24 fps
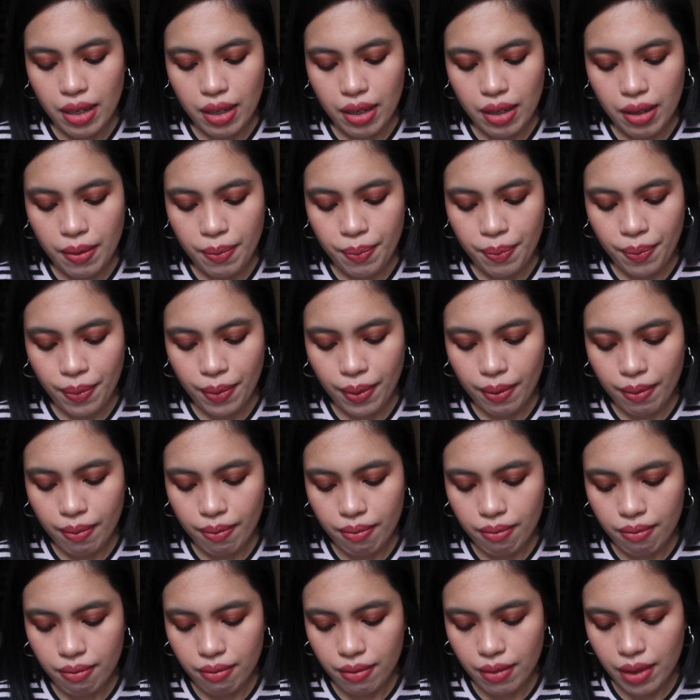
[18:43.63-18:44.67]
And
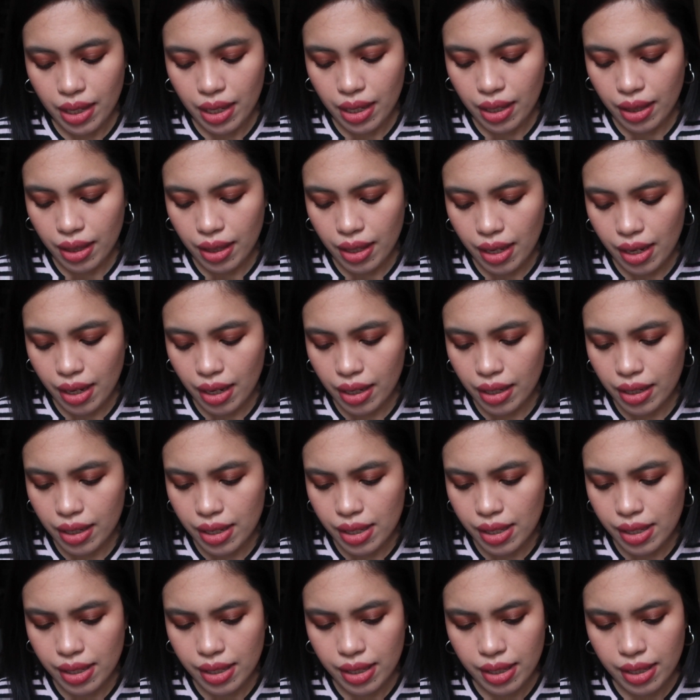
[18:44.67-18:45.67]
then it